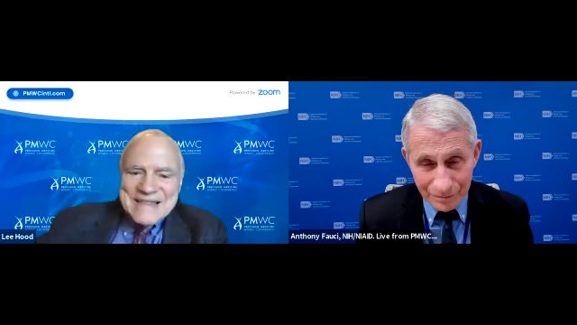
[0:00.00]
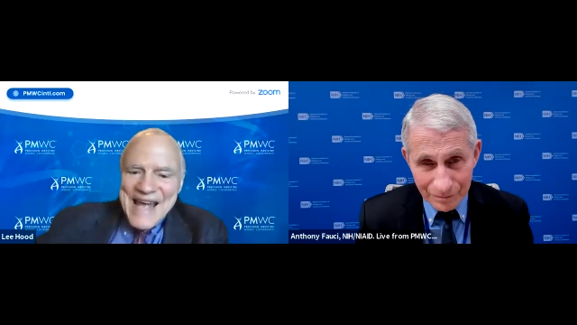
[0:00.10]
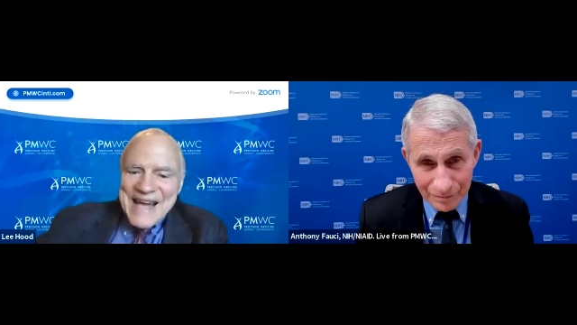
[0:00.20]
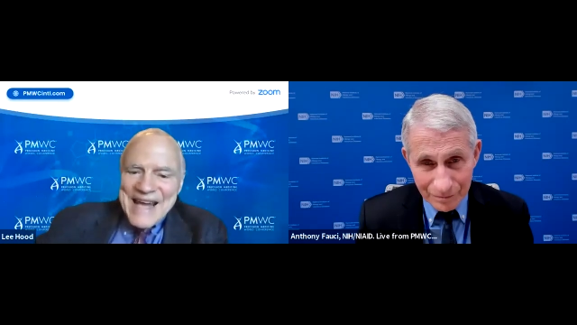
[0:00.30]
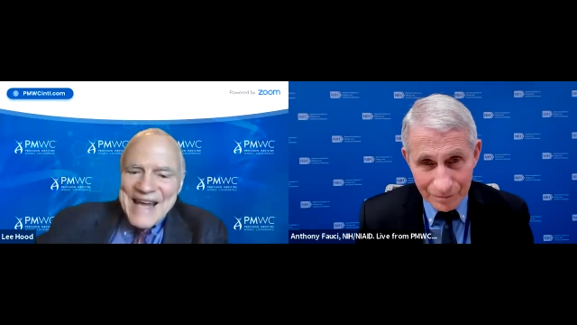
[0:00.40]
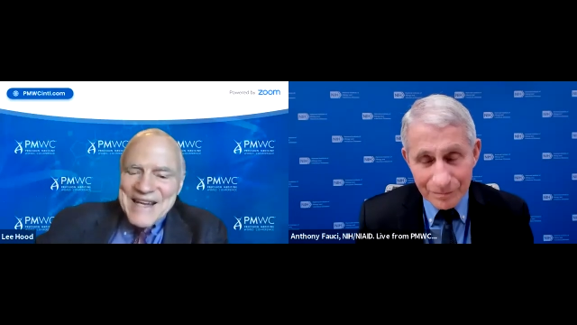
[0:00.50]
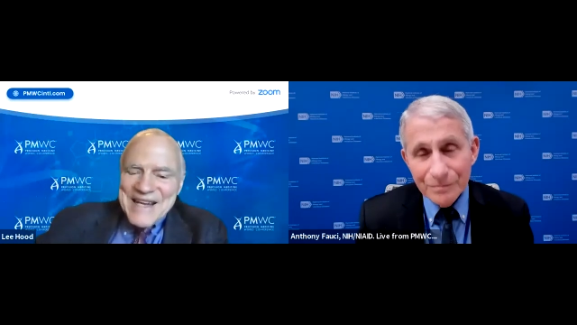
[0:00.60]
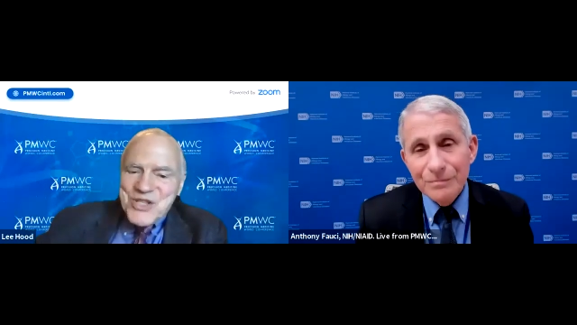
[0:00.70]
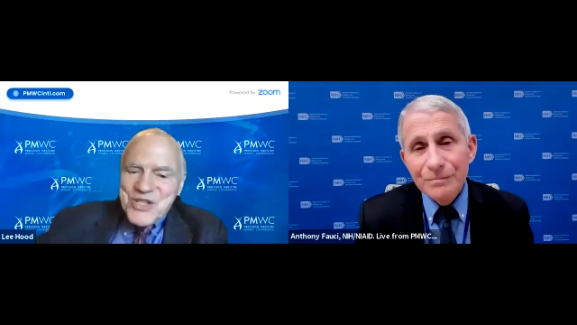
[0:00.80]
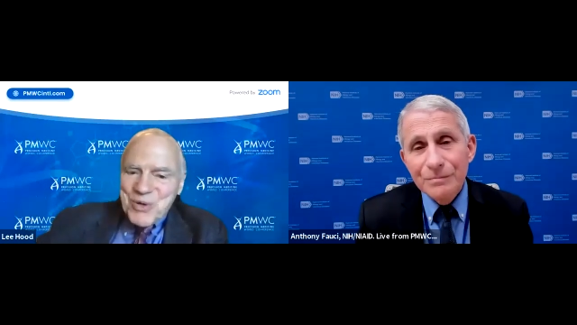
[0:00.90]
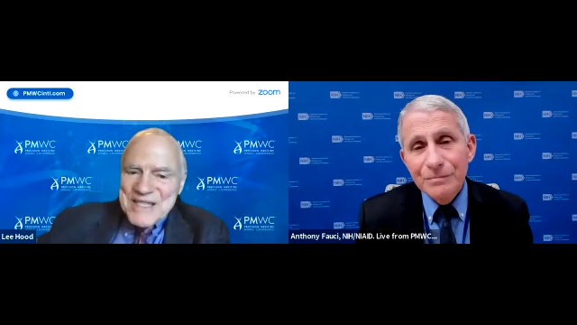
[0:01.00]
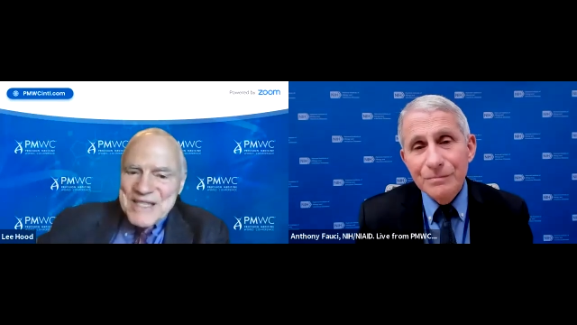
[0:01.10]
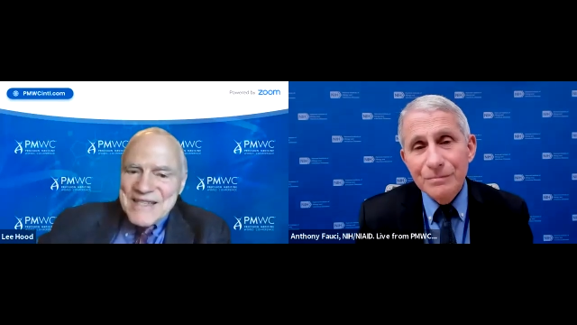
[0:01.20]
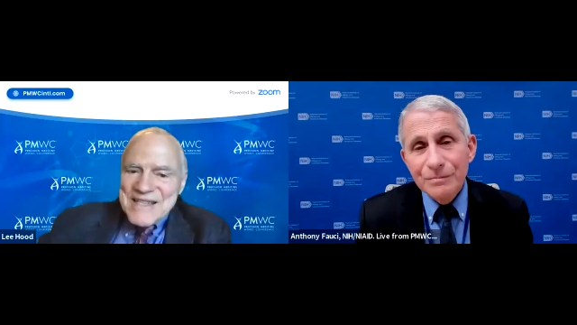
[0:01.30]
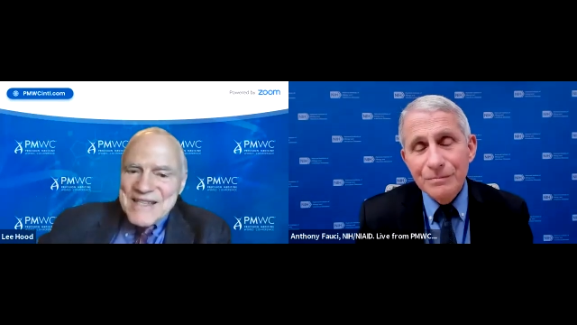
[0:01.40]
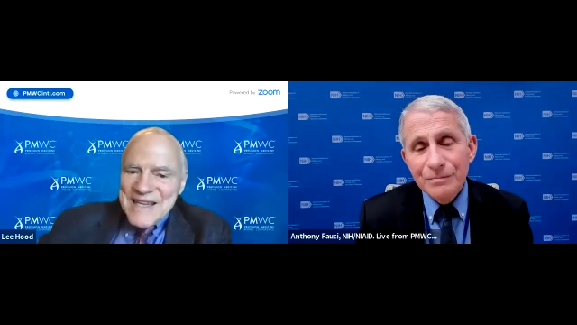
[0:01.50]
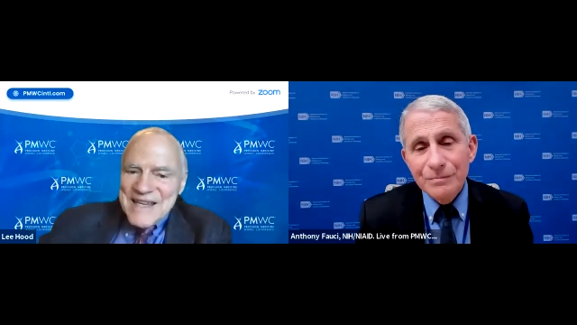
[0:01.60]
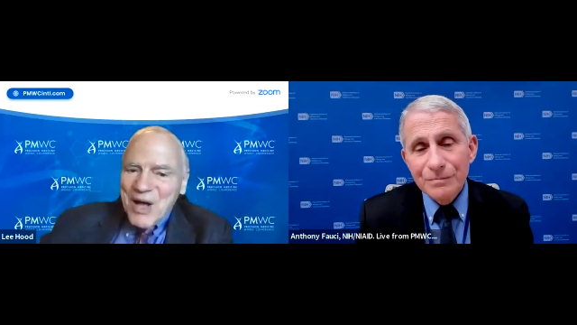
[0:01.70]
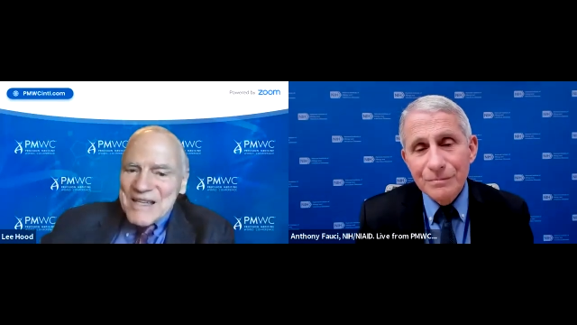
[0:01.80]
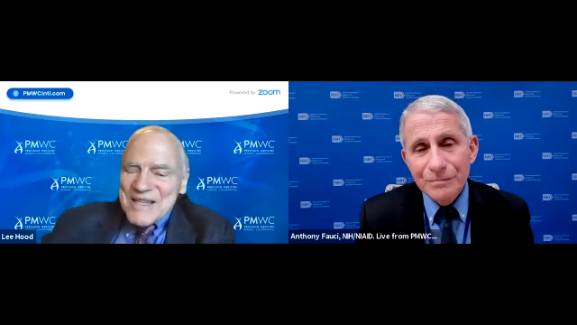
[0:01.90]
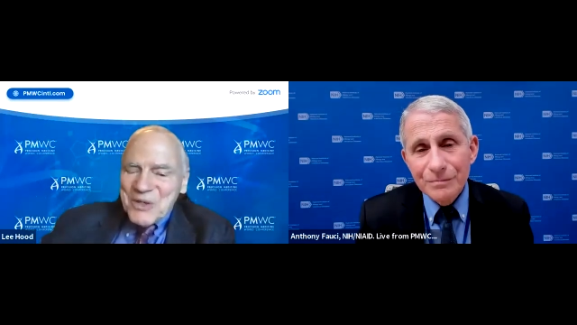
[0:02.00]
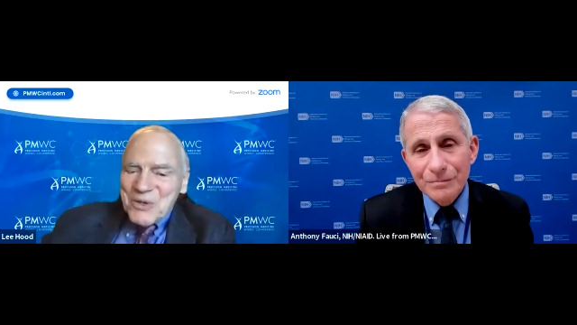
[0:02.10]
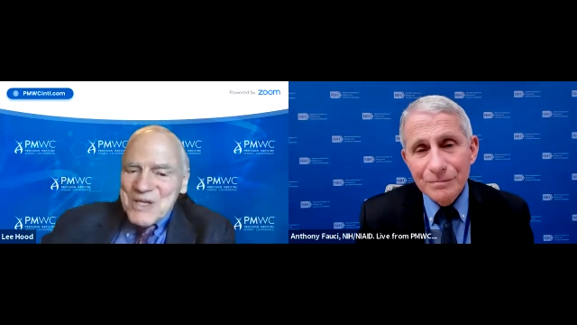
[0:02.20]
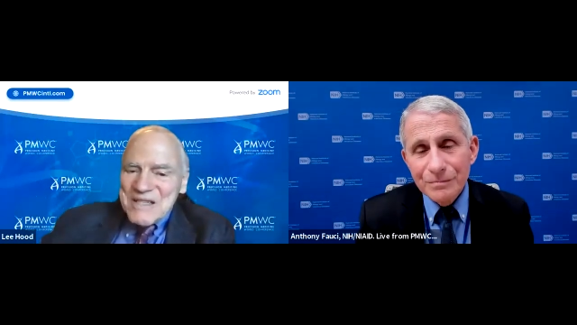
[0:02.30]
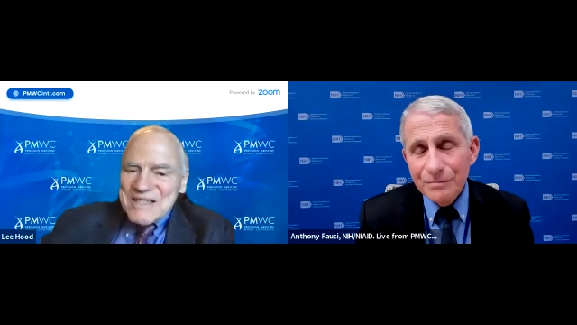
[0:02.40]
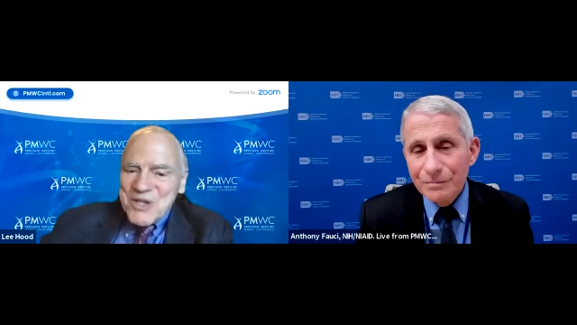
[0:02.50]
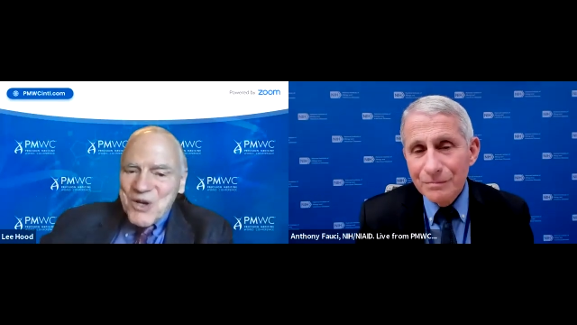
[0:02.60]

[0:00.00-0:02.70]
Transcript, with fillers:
Speaker 1: antigen presenting molecules and so